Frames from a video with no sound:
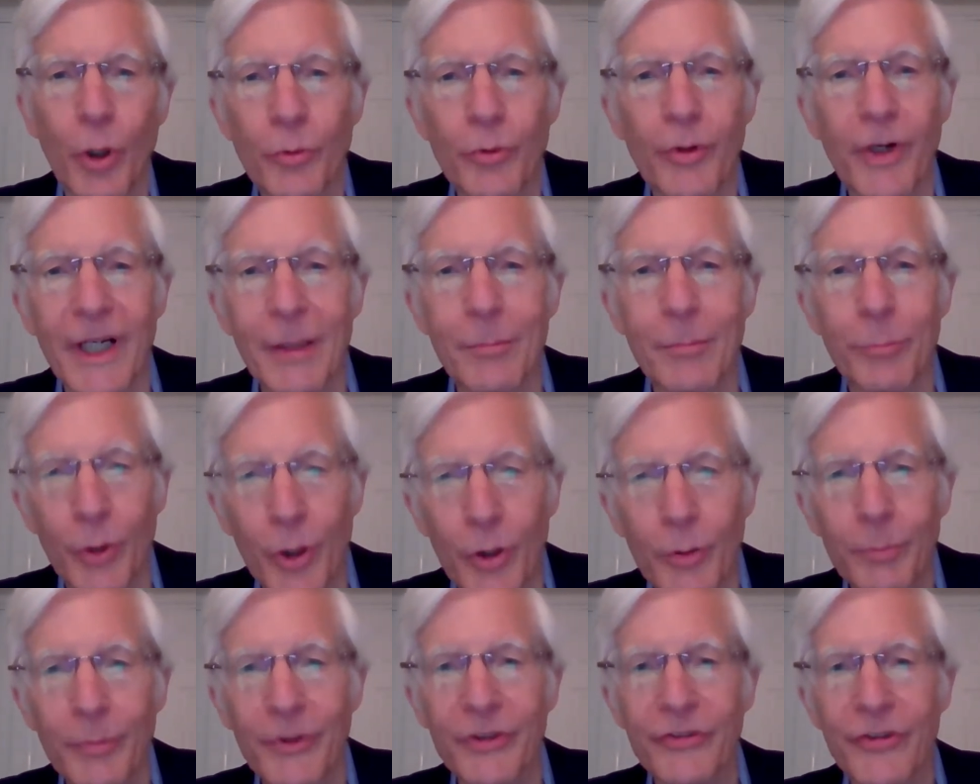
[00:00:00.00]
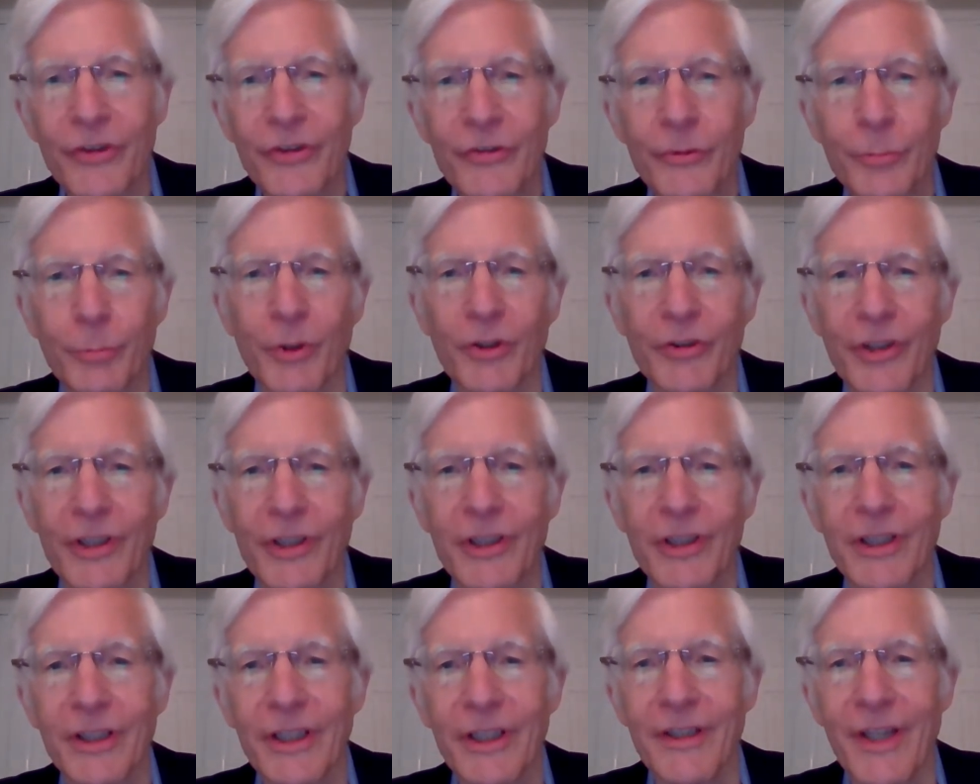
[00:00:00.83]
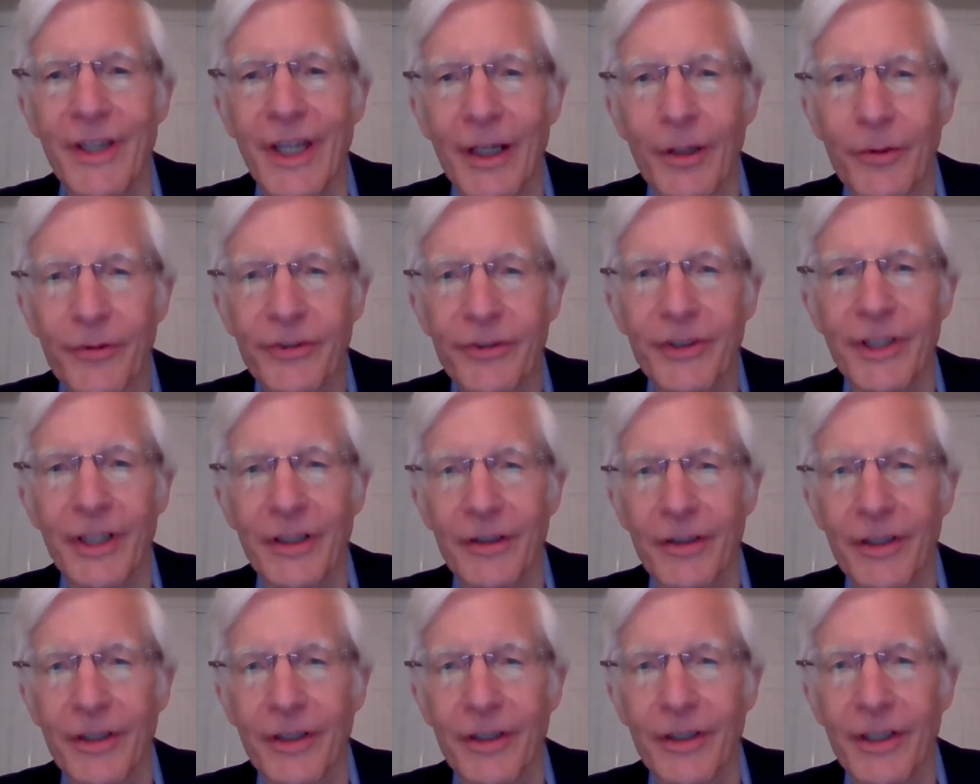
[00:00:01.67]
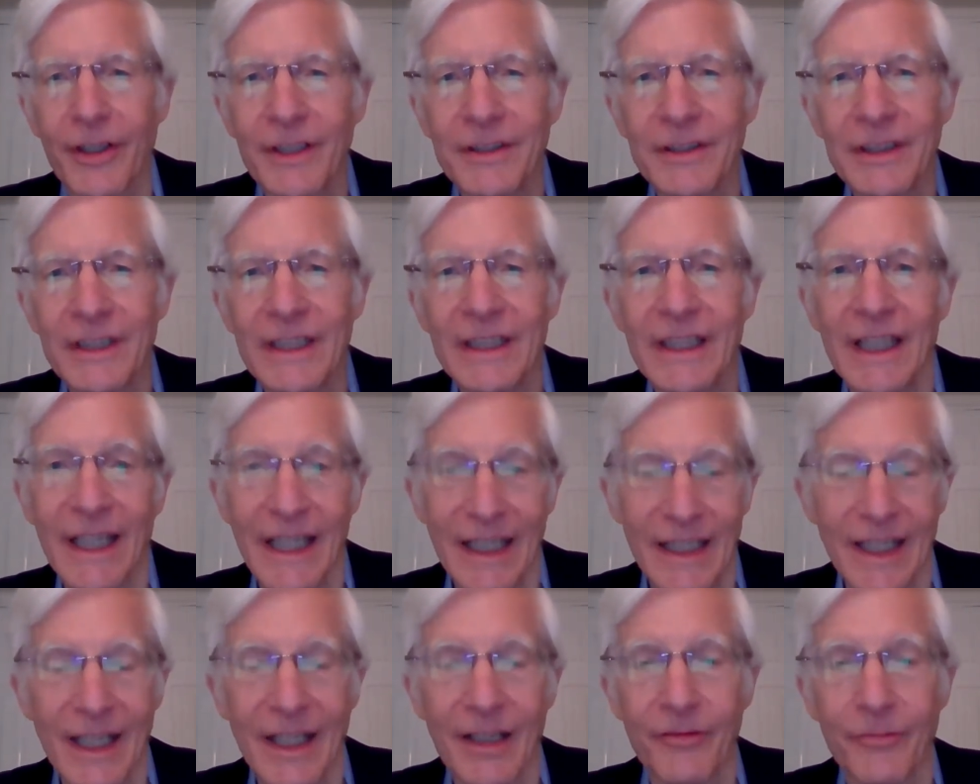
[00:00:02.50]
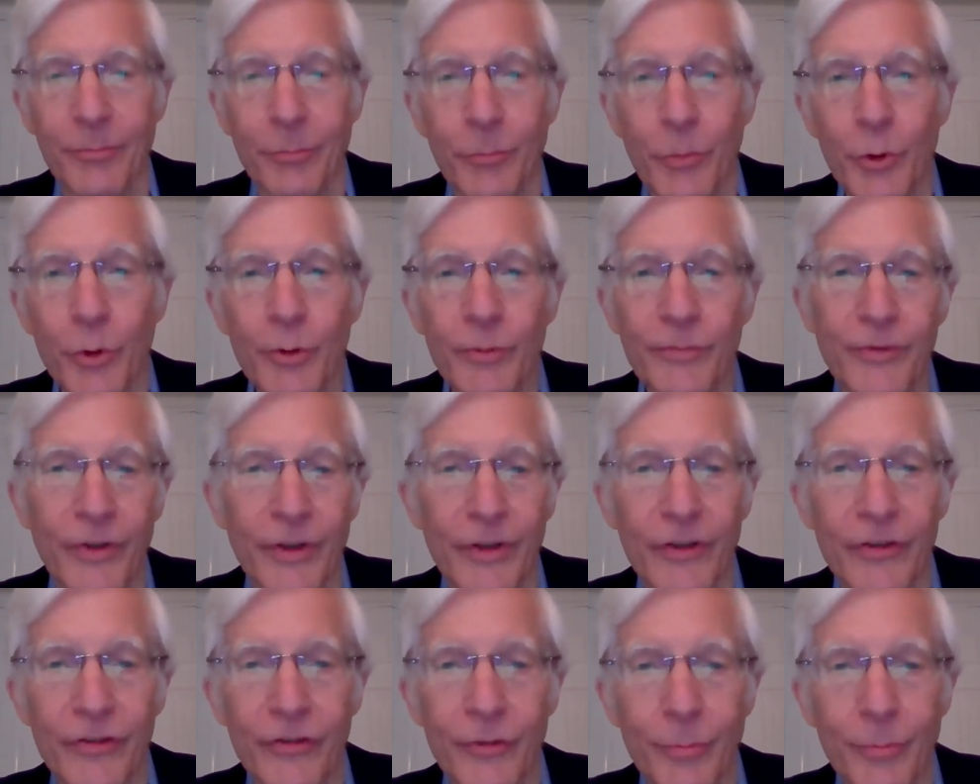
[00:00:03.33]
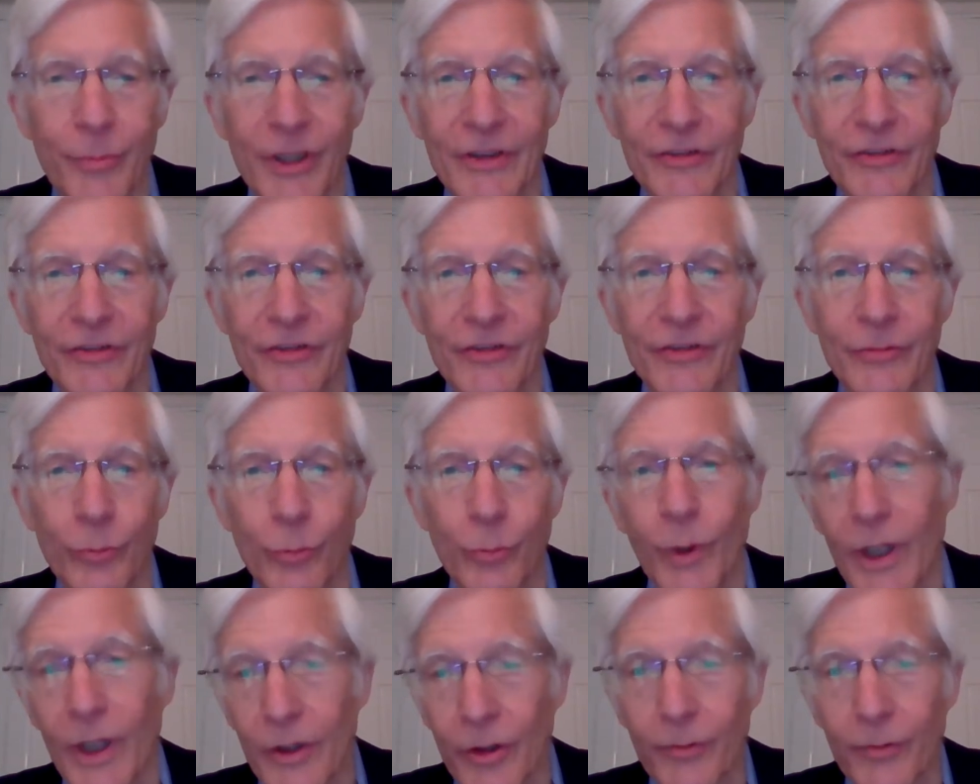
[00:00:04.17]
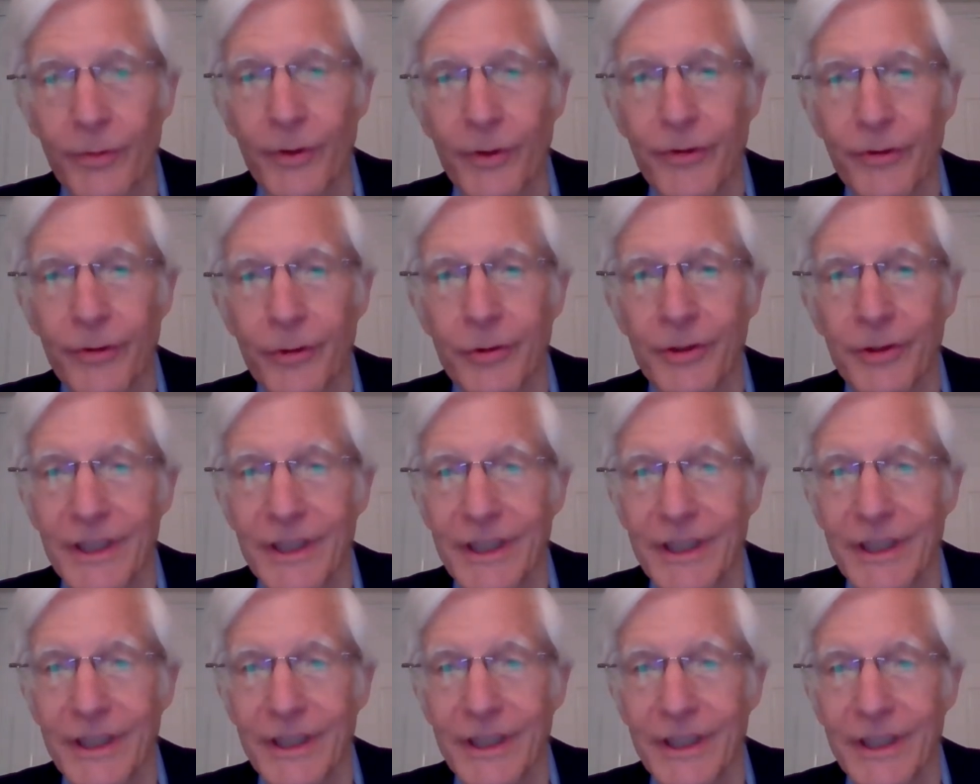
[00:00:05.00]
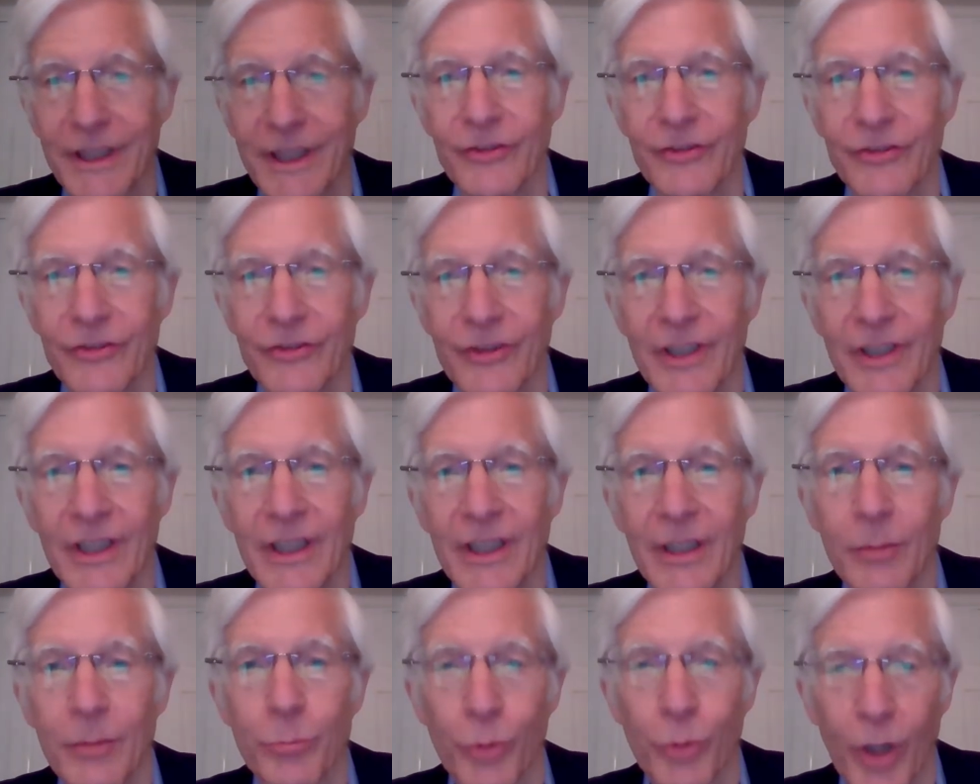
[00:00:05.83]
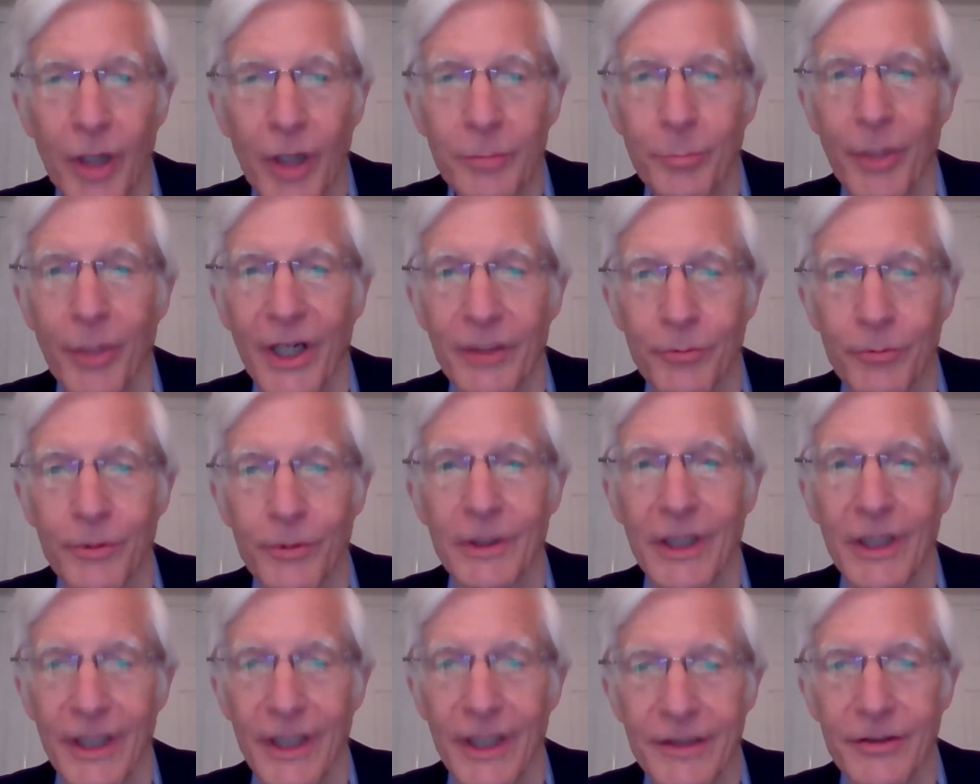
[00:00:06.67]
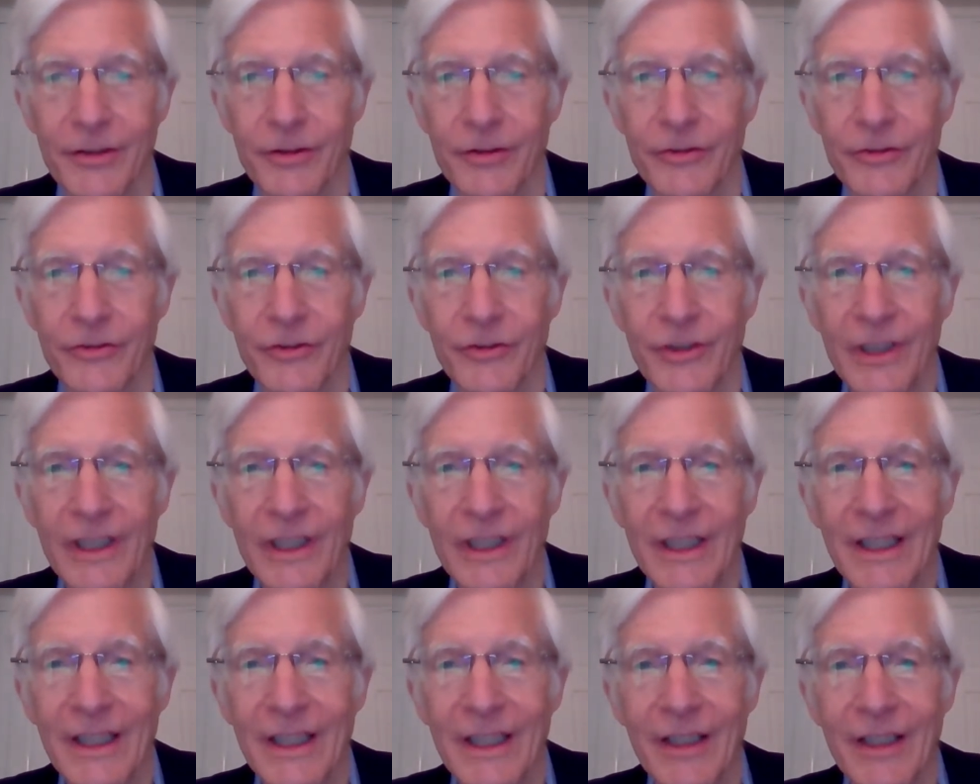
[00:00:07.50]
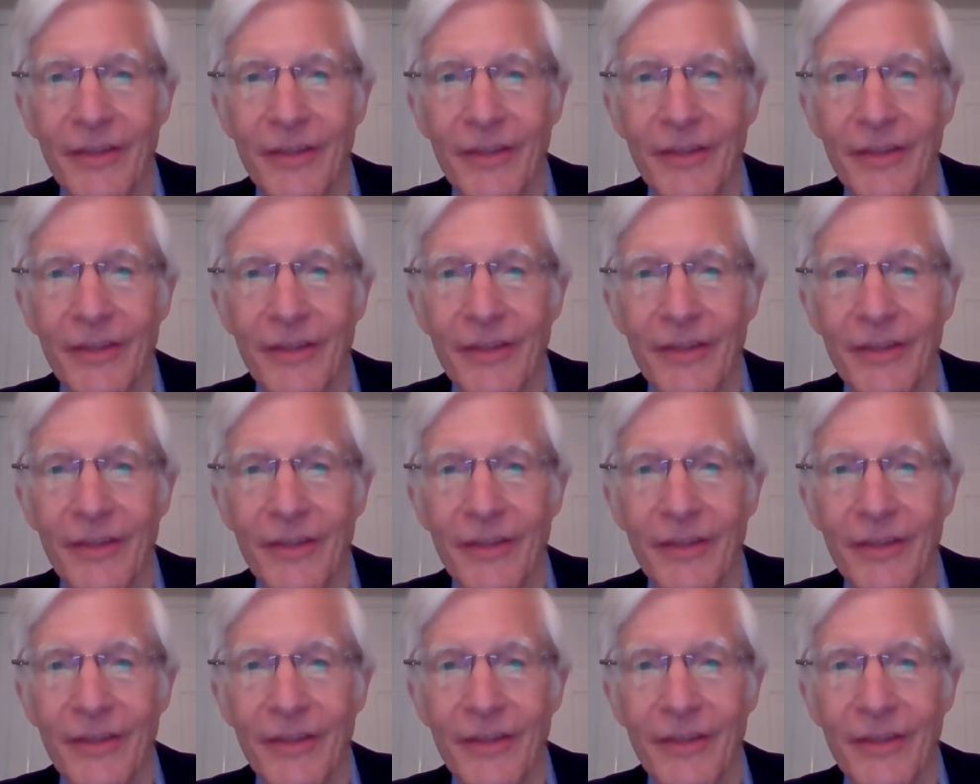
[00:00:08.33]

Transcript: program purposes, particularly in the healthcare area, and have moved to dismiss well over 30 cases brought by relators